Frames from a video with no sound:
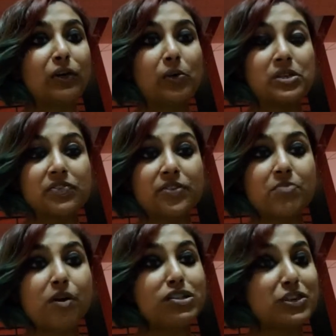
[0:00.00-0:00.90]
own tiffin
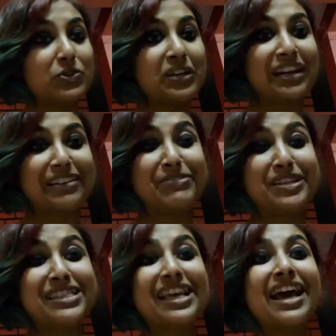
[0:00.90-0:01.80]
box and own
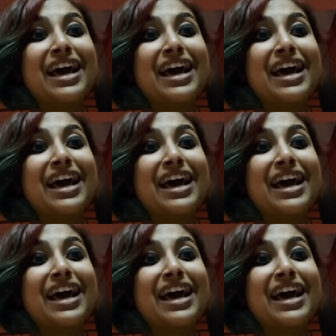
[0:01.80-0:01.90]
cutleries.